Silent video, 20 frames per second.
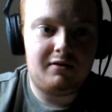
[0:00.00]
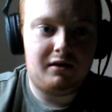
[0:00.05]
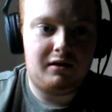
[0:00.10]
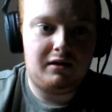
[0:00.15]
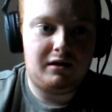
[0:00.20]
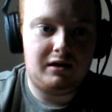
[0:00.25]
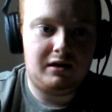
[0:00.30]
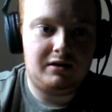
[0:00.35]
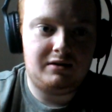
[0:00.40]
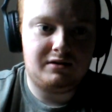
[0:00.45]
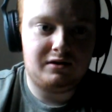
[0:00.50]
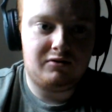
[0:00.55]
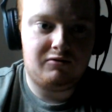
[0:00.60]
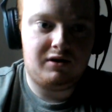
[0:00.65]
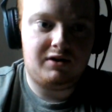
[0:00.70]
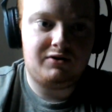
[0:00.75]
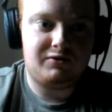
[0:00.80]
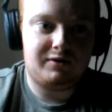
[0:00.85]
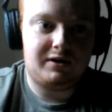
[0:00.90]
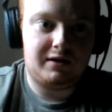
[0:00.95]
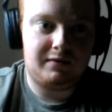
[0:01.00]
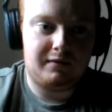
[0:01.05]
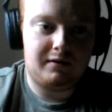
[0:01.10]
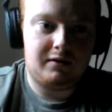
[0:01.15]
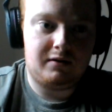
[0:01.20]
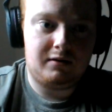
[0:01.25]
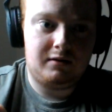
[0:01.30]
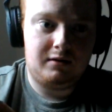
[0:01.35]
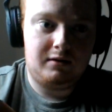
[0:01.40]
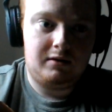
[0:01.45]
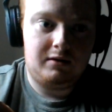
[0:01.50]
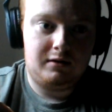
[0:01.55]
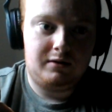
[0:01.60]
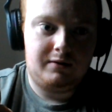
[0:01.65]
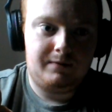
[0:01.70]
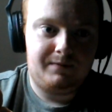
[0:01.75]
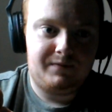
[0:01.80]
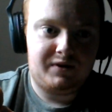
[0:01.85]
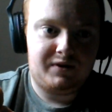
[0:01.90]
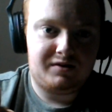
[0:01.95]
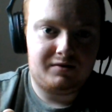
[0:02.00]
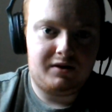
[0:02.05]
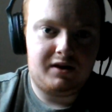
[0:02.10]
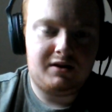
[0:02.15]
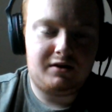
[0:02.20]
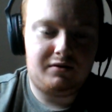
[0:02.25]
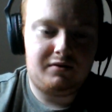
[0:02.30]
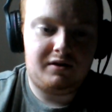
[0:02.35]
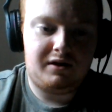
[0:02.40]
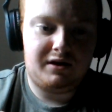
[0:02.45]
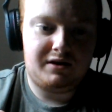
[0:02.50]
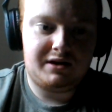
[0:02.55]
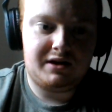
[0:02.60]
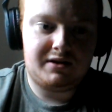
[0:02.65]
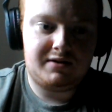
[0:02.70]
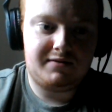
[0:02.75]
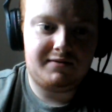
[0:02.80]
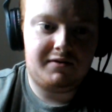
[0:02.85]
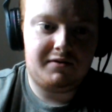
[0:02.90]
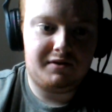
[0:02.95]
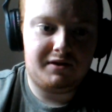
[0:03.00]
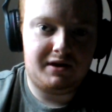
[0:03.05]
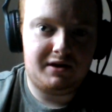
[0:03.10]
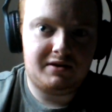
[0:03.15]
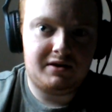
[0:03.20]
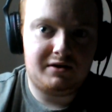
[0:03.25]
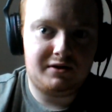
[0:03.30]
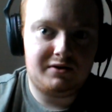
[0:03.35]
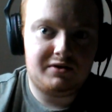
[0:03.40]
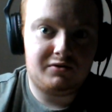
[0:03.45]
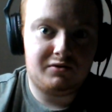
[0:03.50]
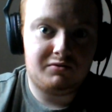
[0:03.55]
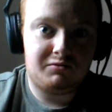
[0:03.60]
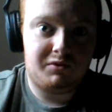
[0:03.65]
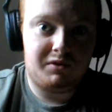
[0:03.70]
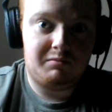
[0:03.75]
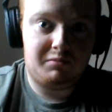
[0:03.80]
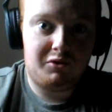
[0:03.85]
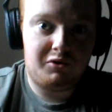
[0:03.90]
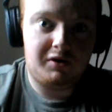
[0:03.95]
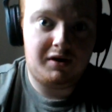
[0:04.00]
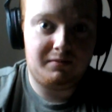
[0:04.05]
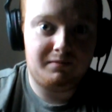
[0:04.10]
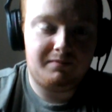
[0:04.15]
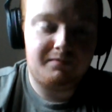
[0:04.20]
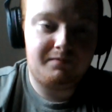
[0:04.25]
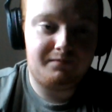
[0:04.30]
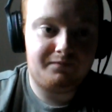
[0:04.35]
think he's a great driver. So I don't think it's his fault that he's only scored 1 point.